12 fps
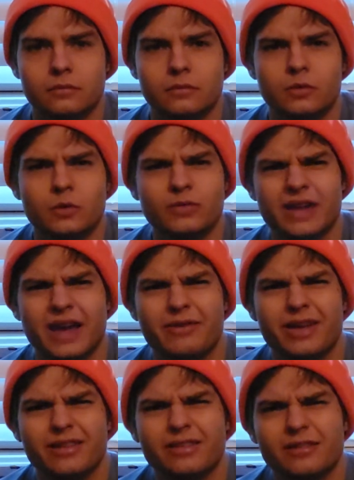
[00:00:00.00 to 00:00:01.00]
Do you even have
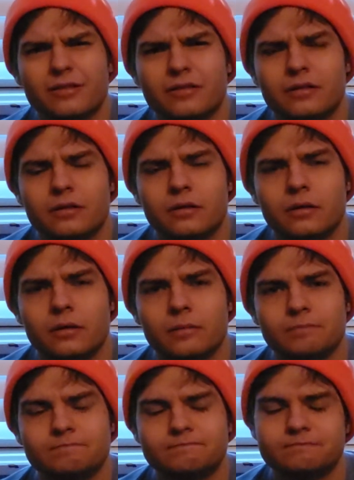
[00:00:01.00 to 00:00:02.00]
hands?
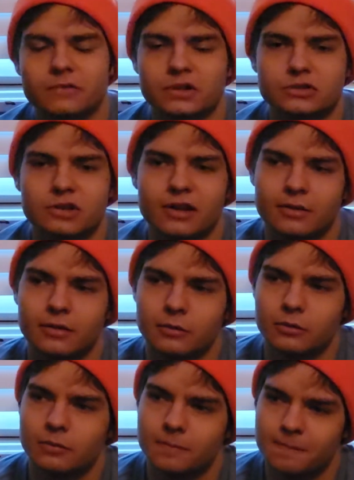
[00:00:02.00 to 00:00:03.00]
Should I have my own
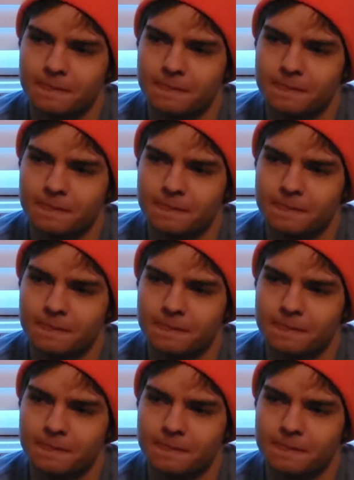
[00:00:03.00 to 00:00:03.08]
too?